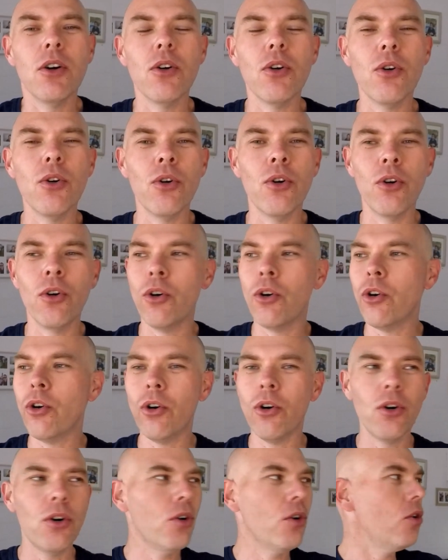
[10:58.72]

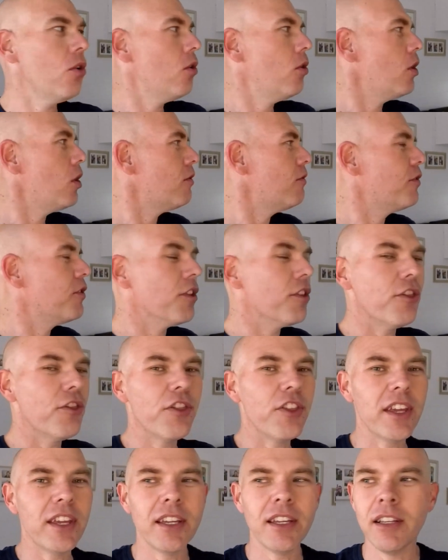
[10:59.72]
All of the
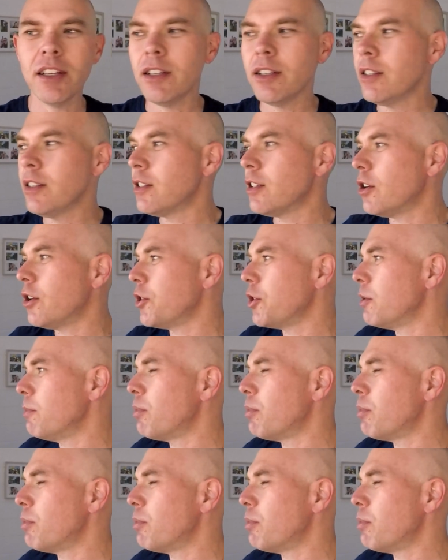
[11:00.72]
things on the